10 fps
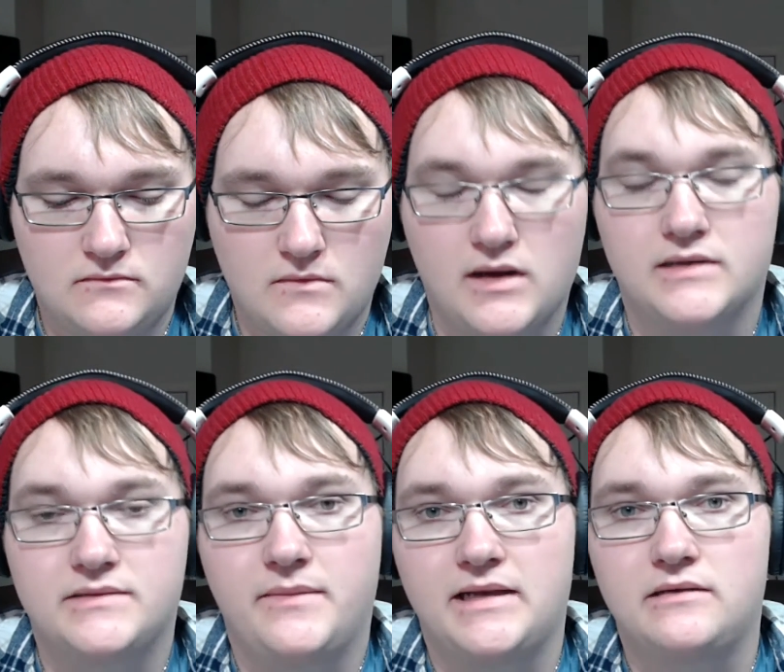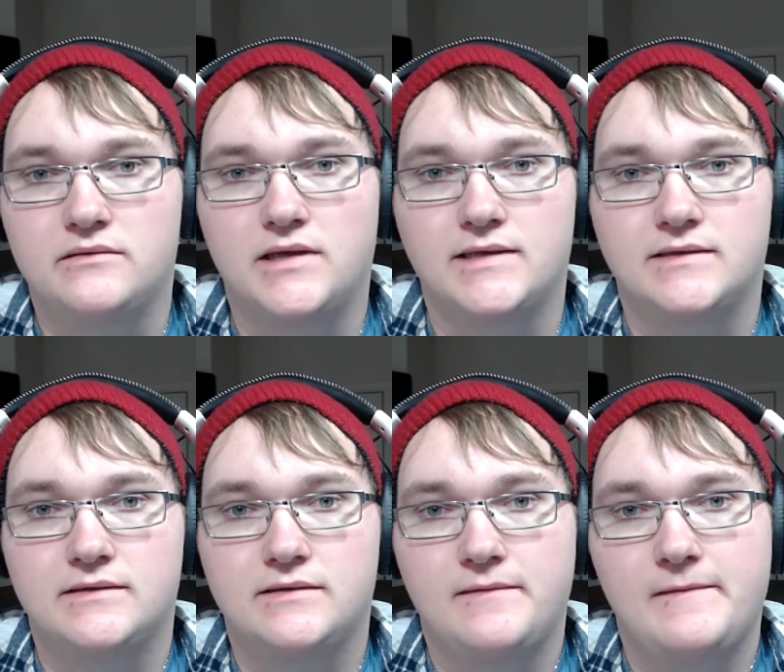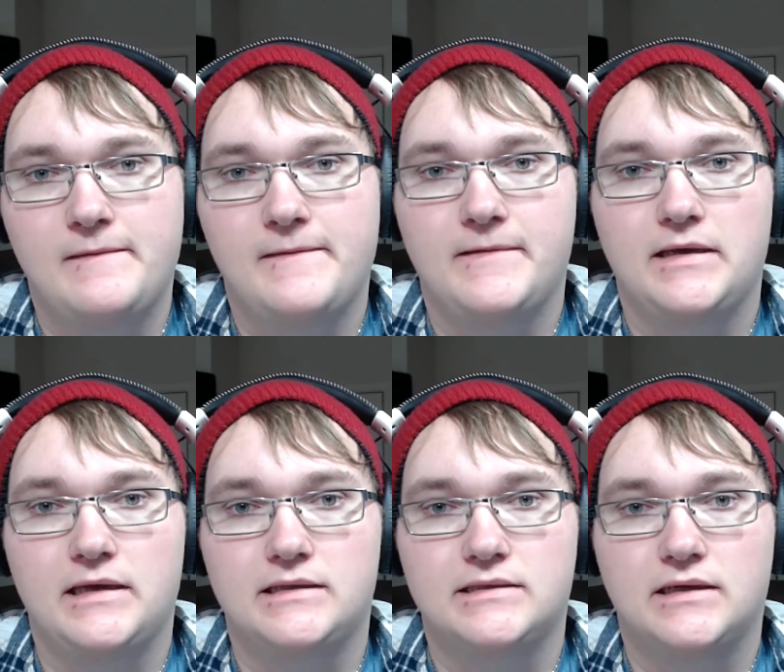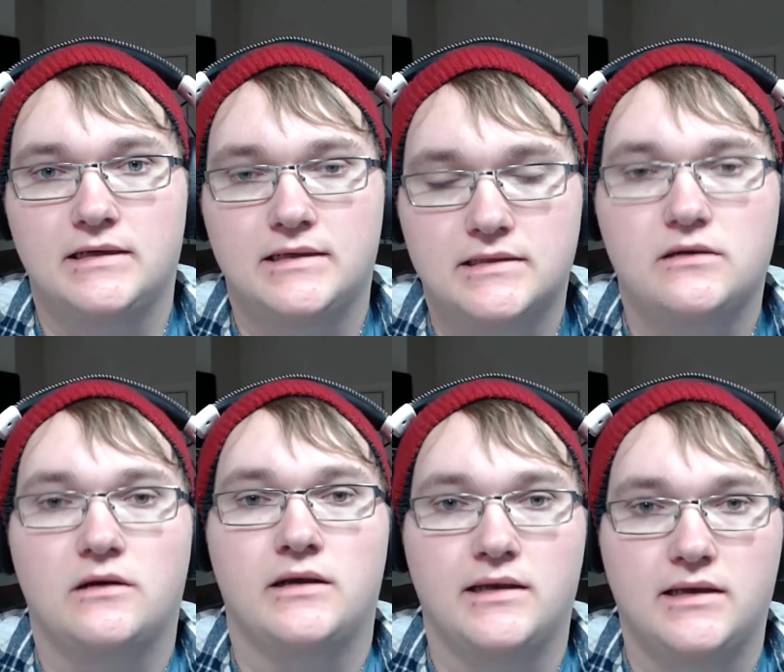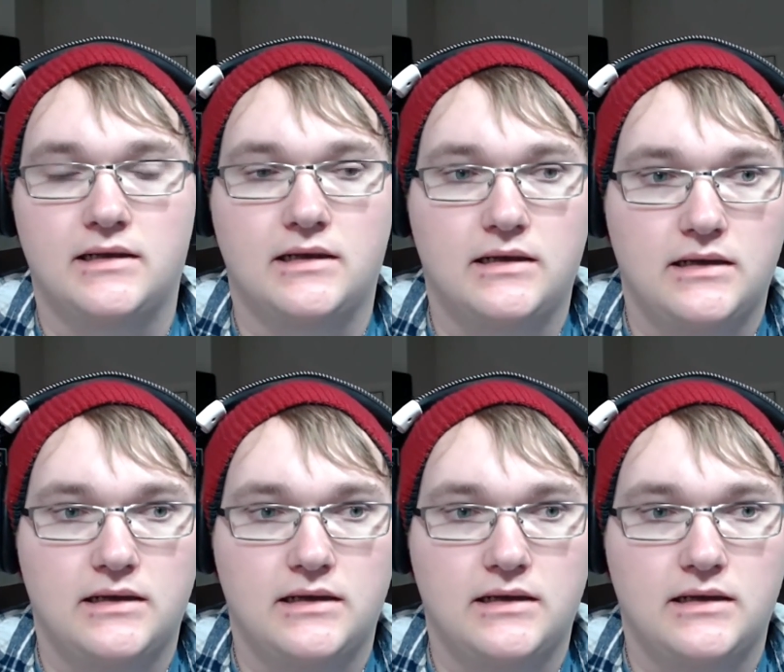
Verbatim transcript: I got some bad news, guys. It's starting again.